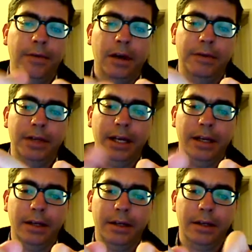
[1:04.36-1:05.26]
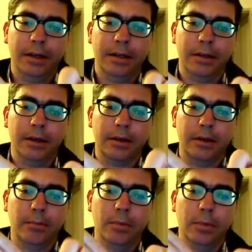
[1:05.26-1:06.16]
510. So it's
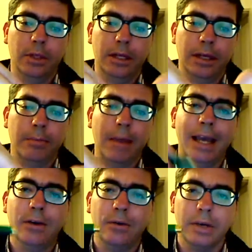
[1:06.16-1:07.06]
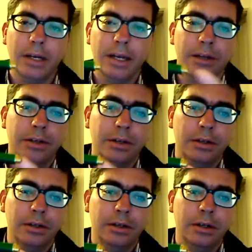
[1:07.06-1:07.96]
got like a male
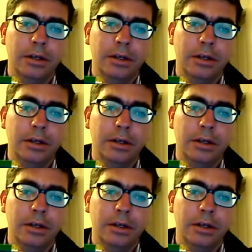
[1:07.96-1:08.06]
connection,